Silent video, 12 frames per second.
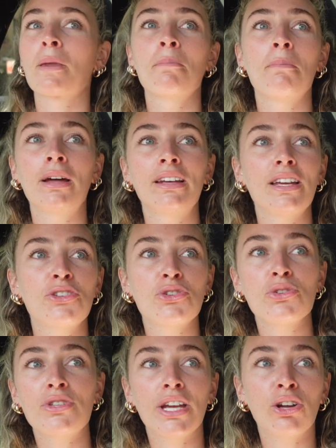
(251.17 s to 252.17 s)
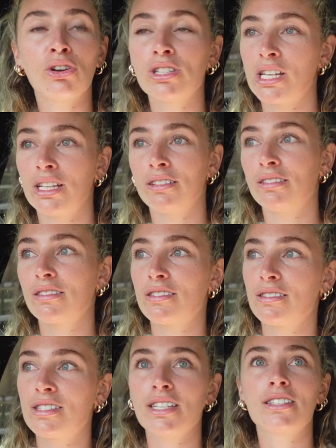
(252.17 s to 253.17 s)
Monday, Tuesday content
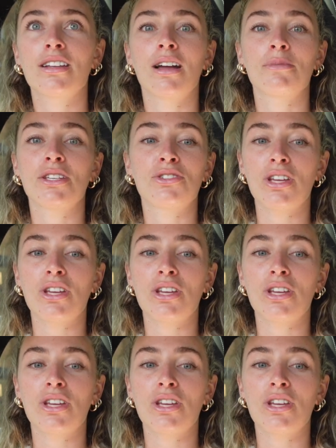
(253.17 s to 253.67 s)
6 times.